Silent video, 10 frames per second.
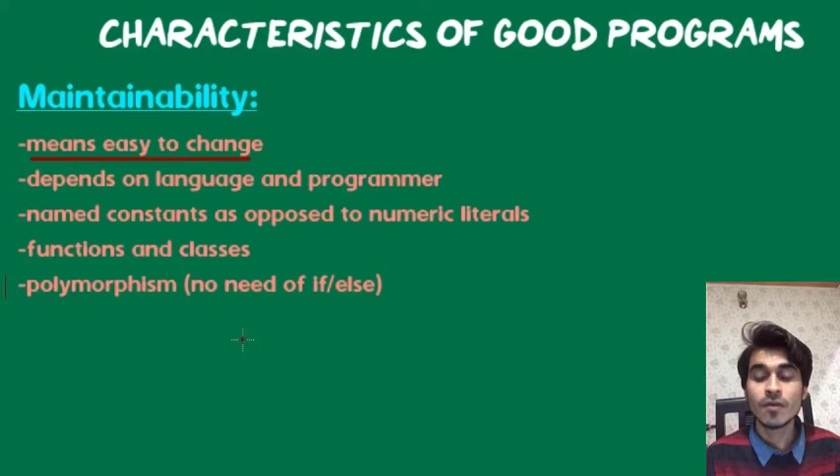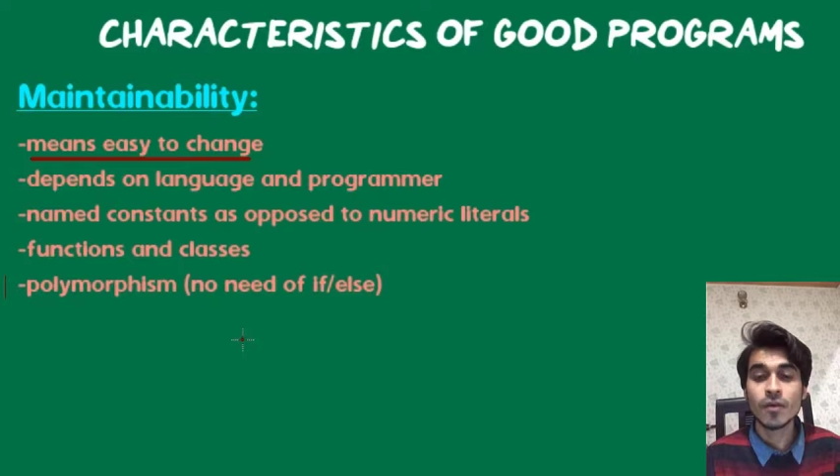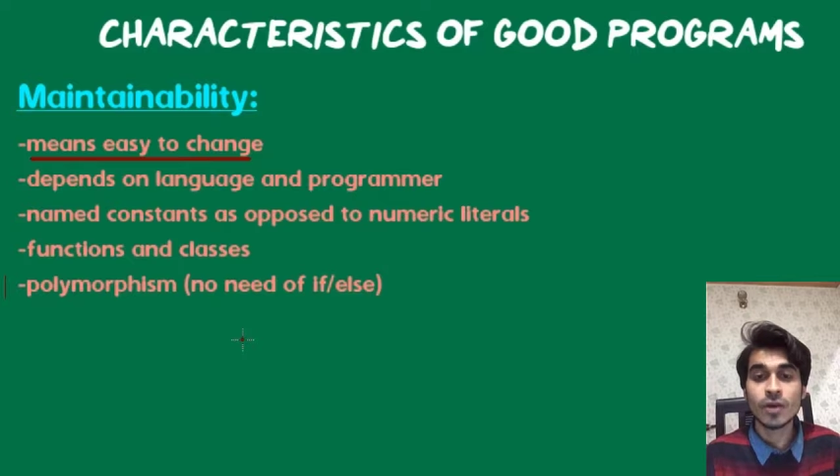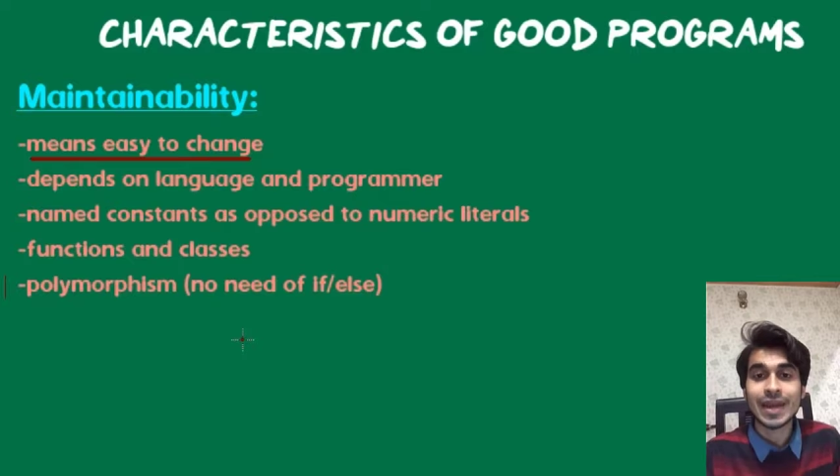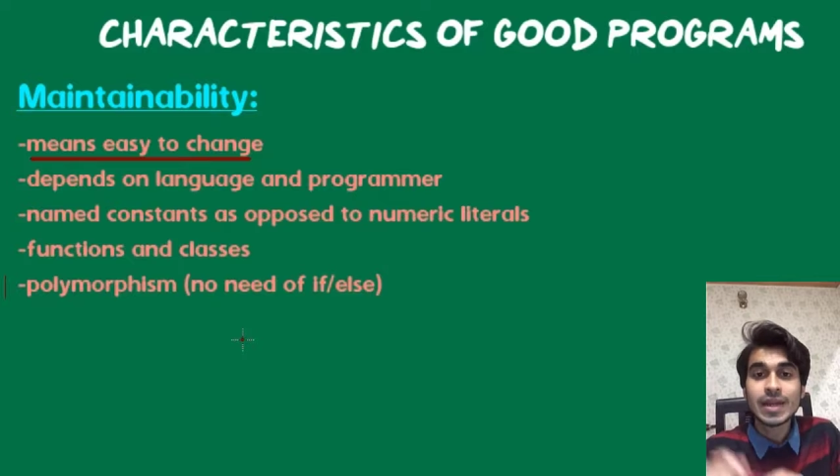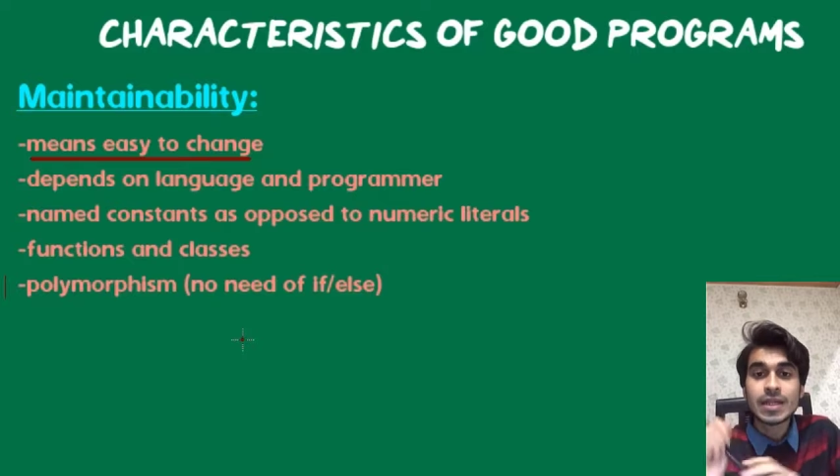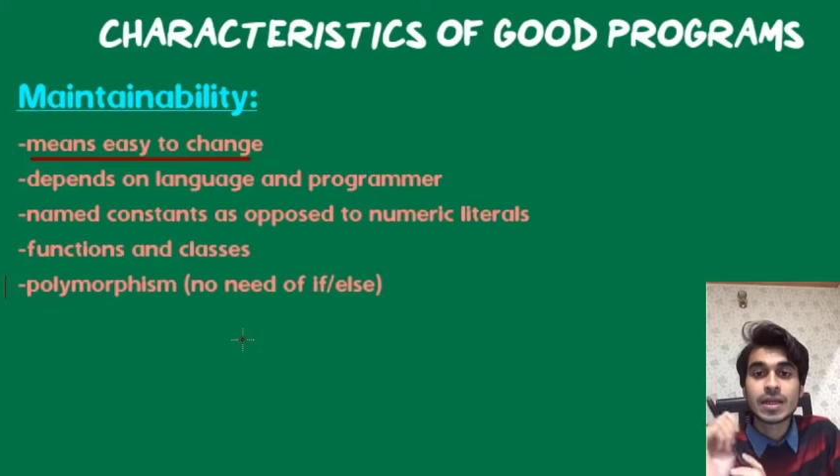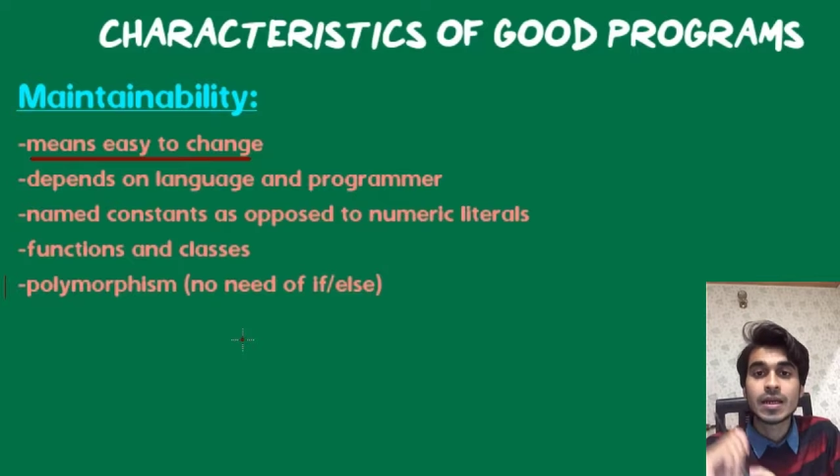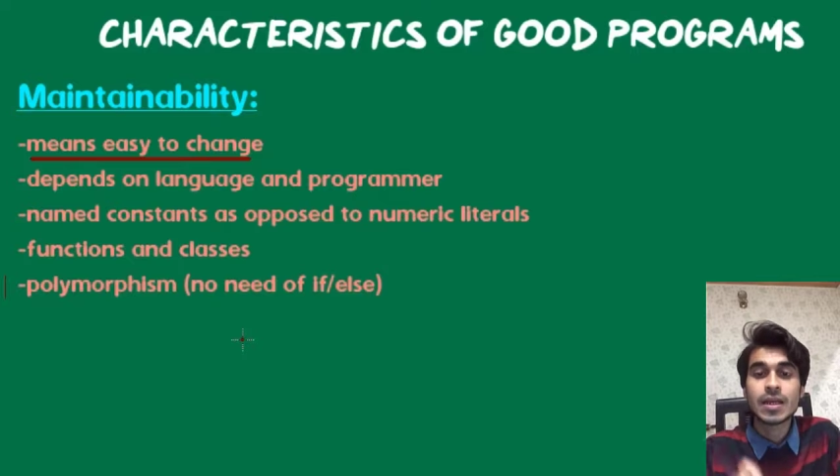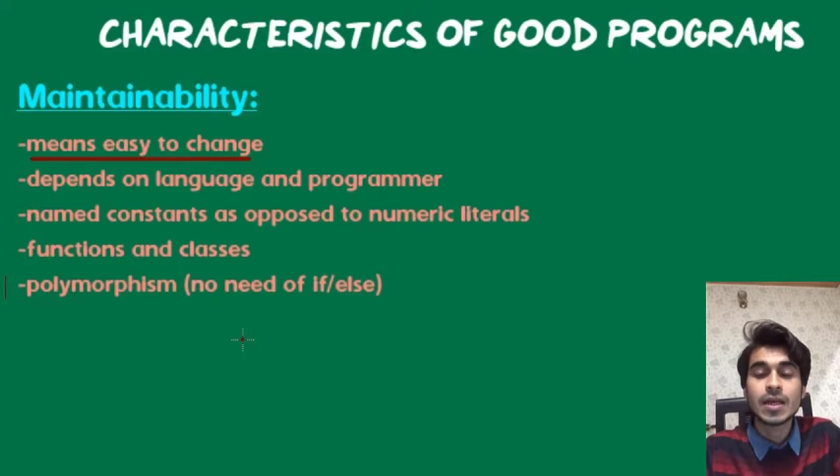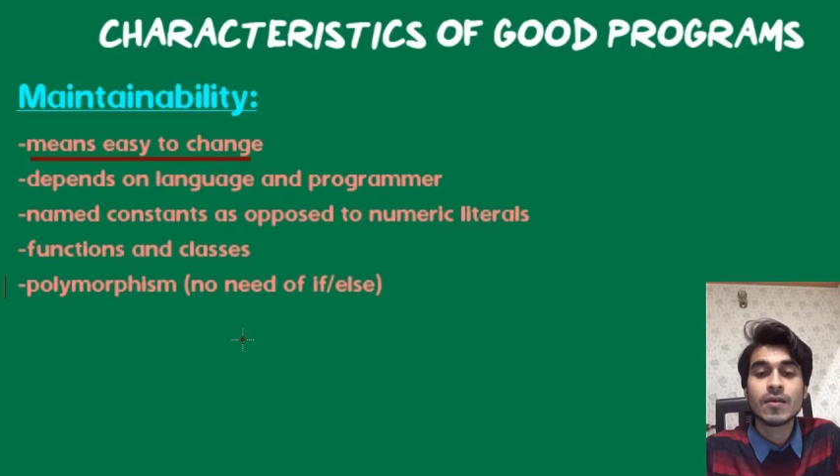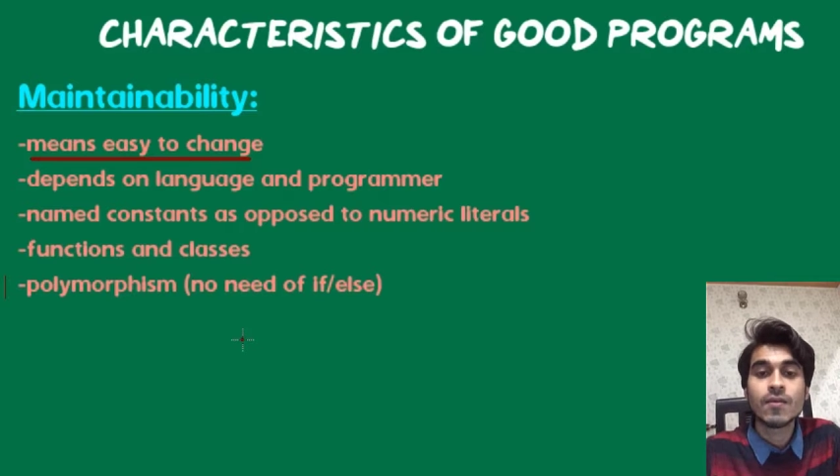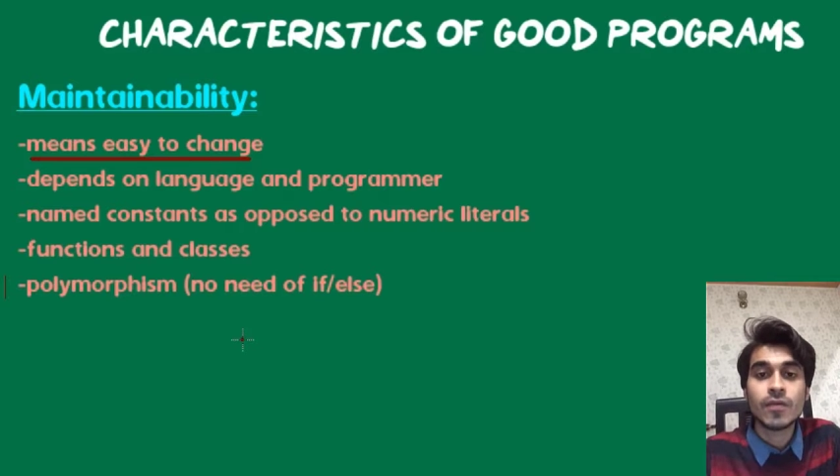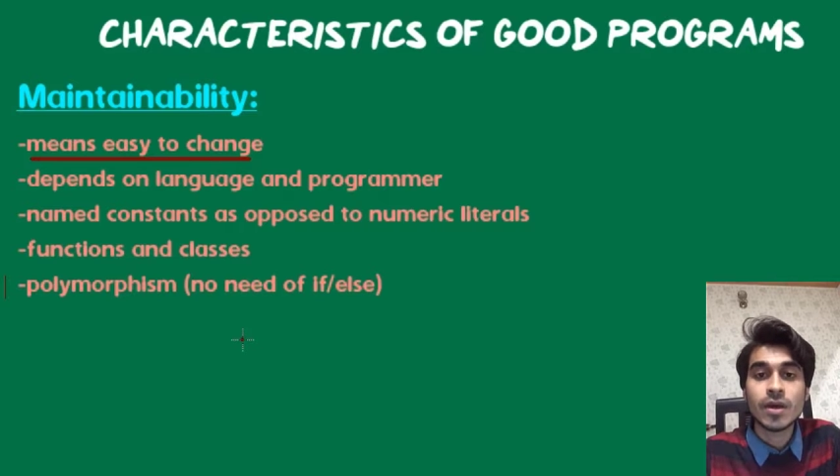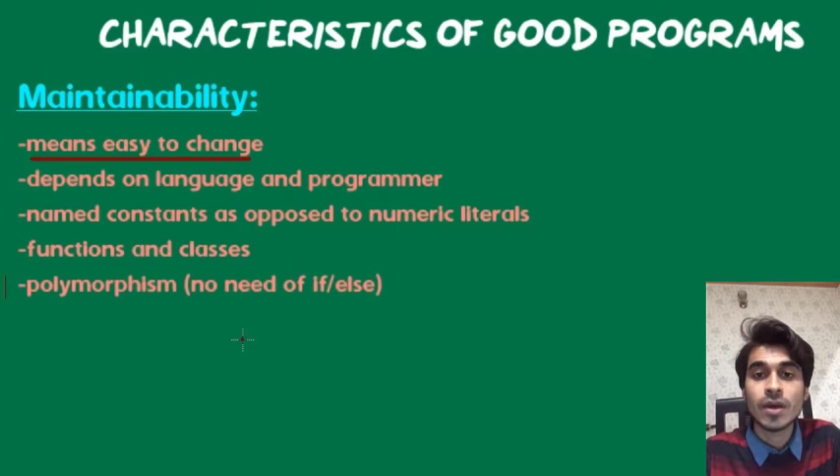For instance,
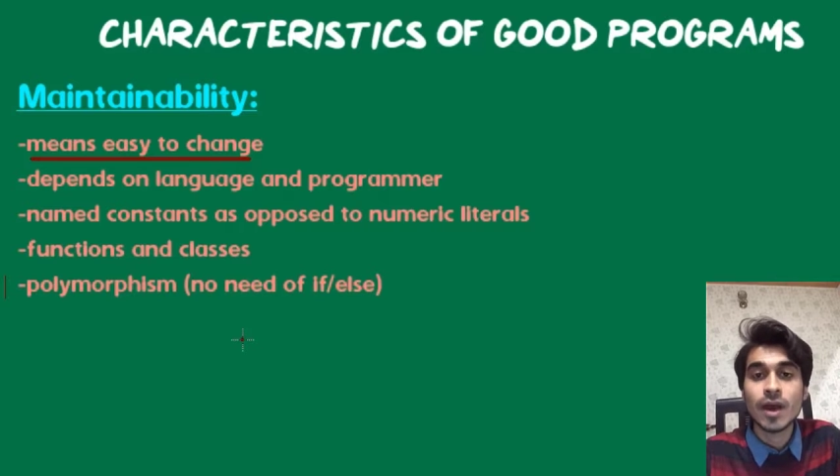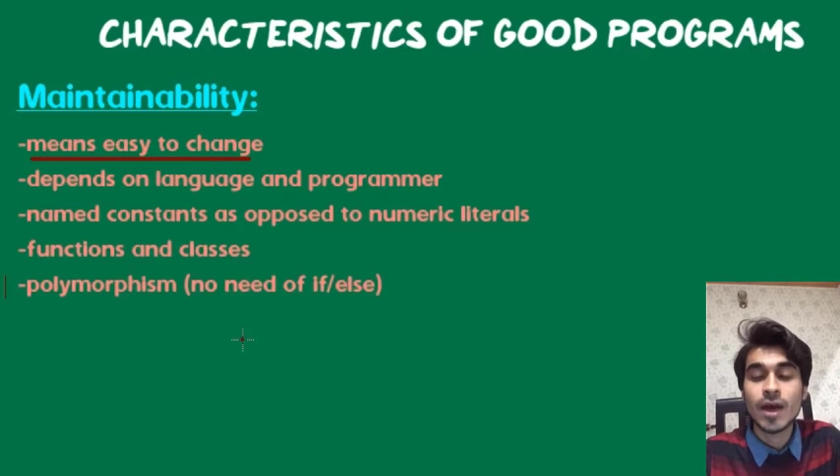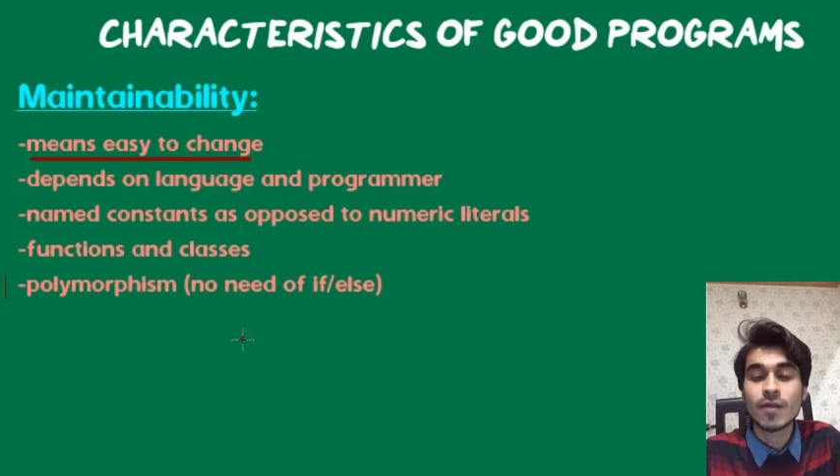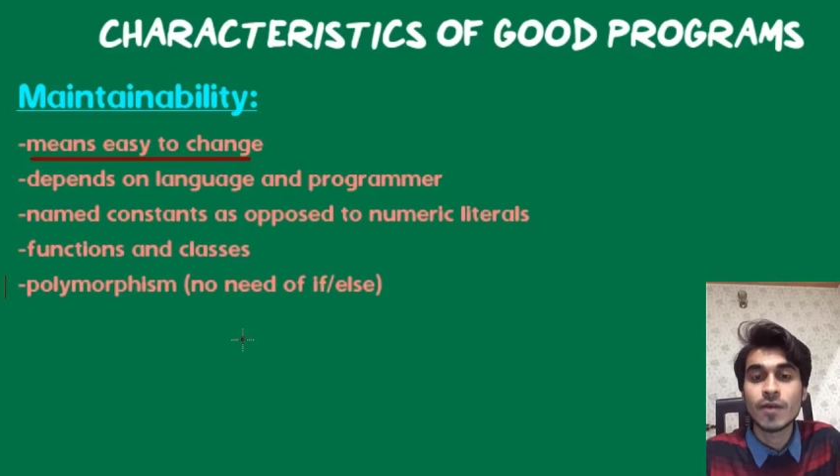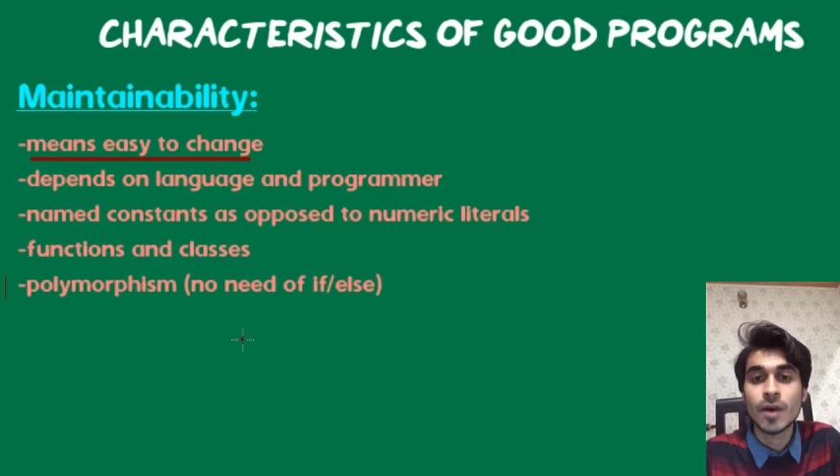if we have